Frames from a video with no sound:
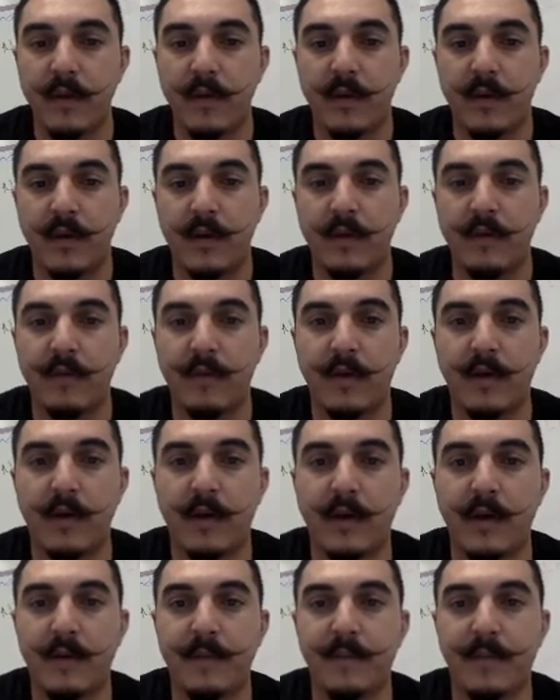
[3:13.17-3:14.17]

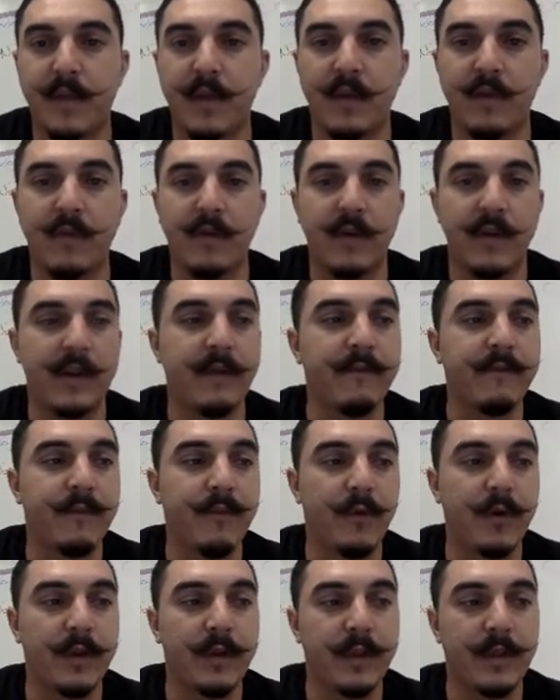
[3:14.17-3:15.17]
kind of our
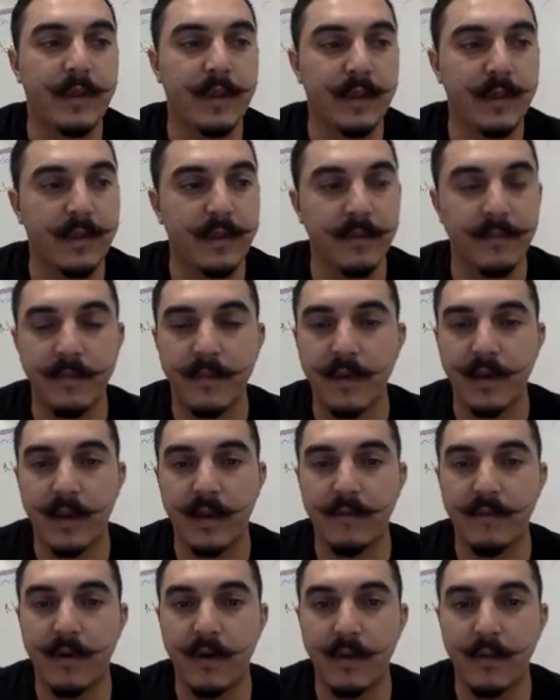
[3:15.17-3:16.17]
lymphoid system,
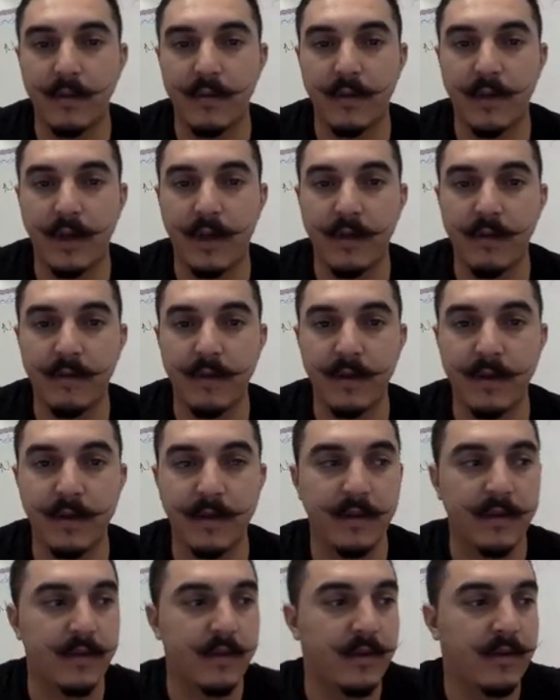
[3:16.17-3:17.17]
kind of all those
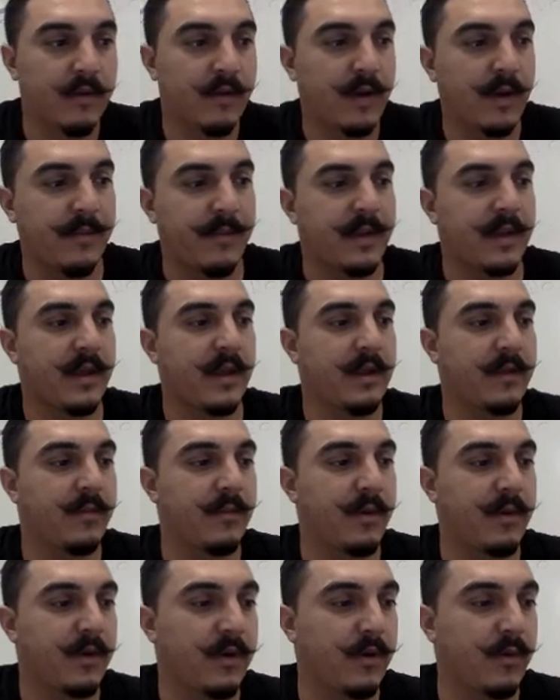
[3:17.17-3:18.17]
areas. So I got my
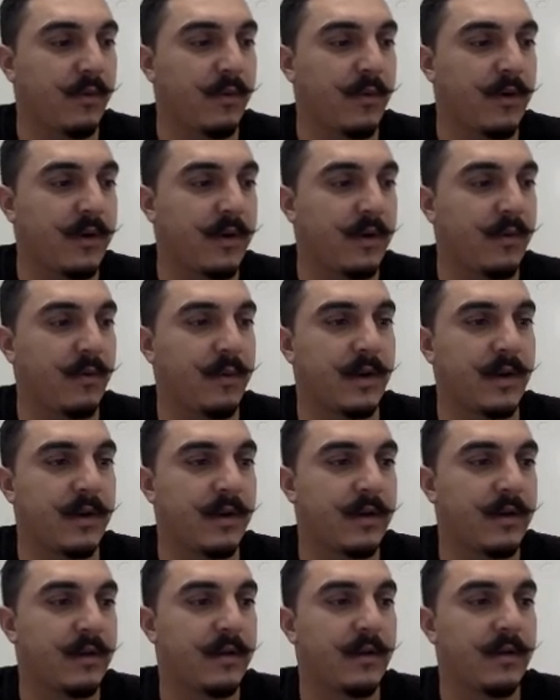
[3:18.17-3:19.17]
textbook here as well, and I don't want
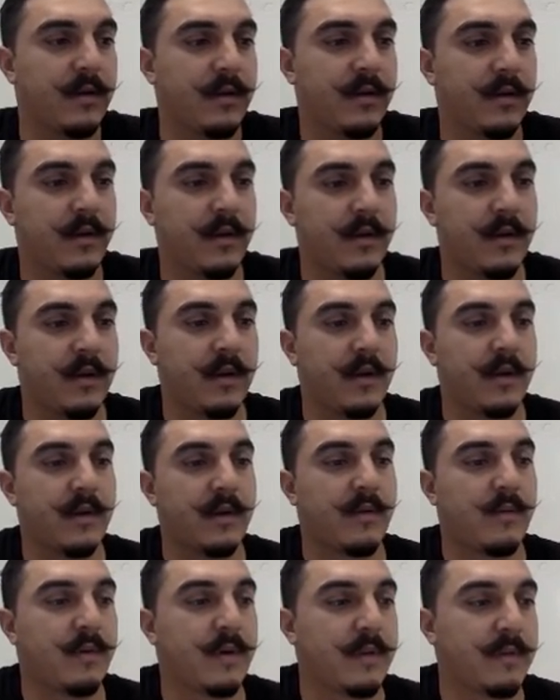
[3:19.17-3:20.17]

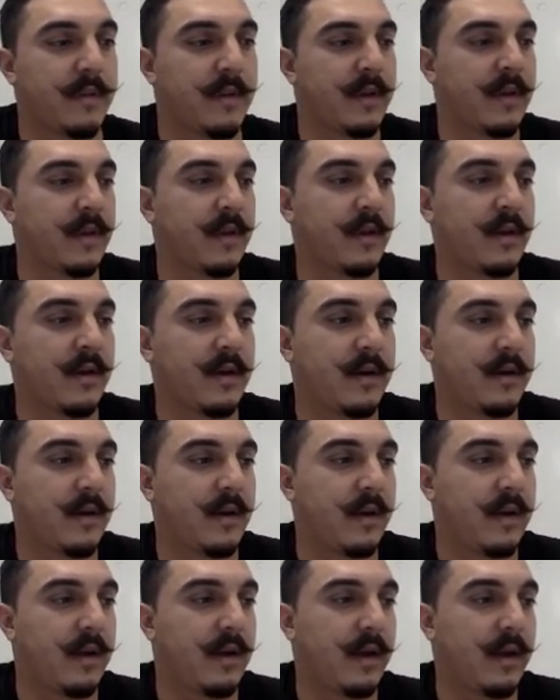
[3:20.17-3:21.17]
to miss
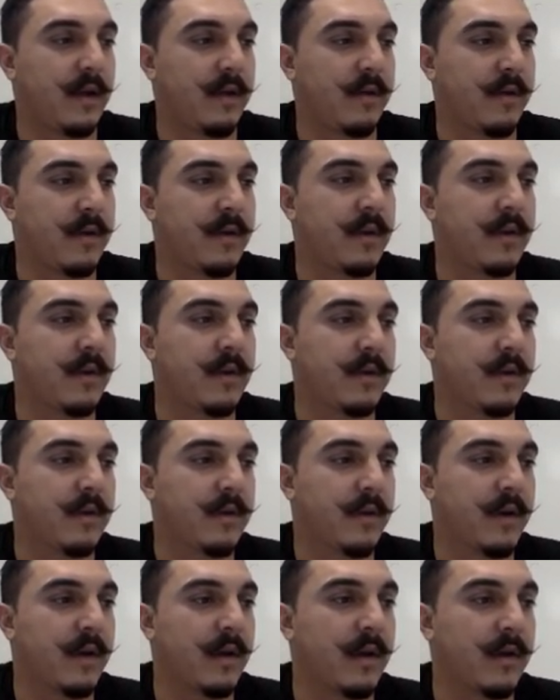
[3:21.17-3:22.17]
any areas.
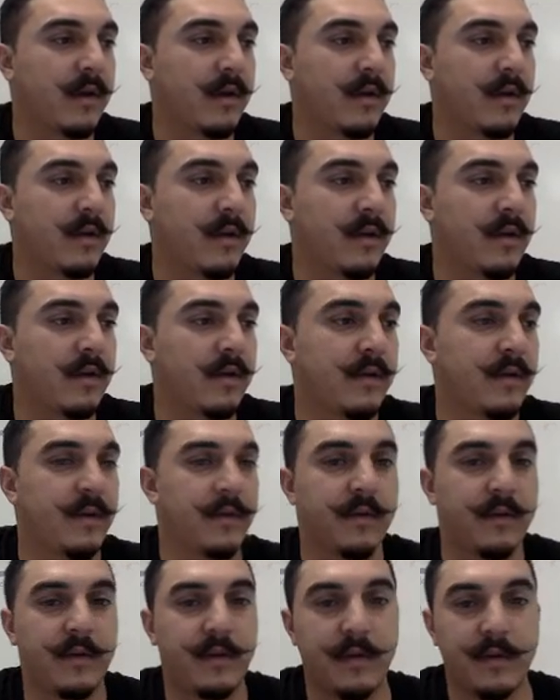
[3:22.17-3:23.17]
Okay.
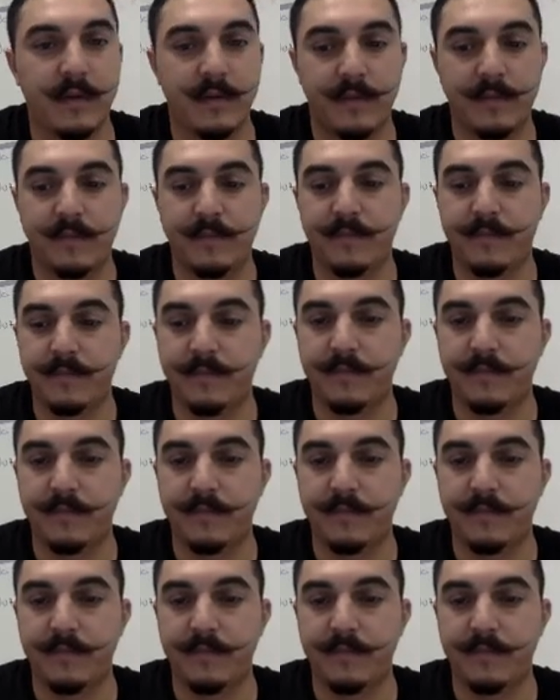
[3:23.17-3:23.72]
Um,